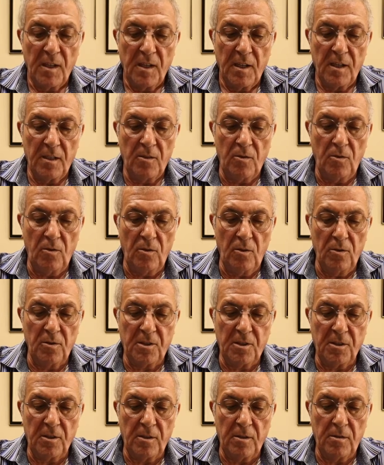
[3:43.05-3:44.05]
And
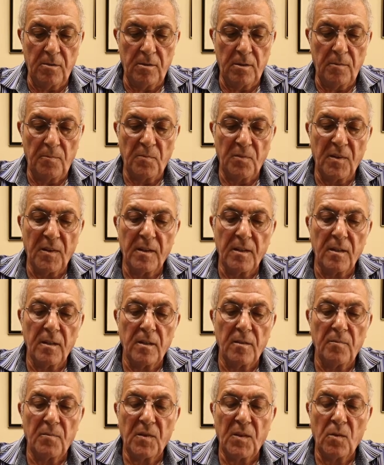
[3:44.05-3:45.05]
also,
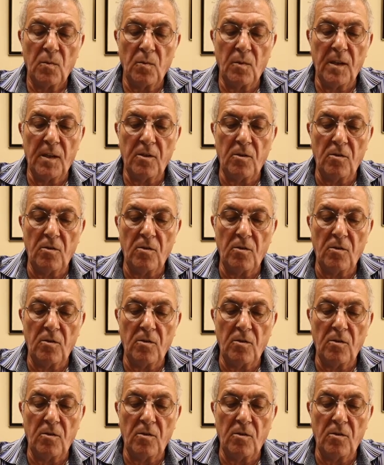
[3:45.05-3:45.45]
when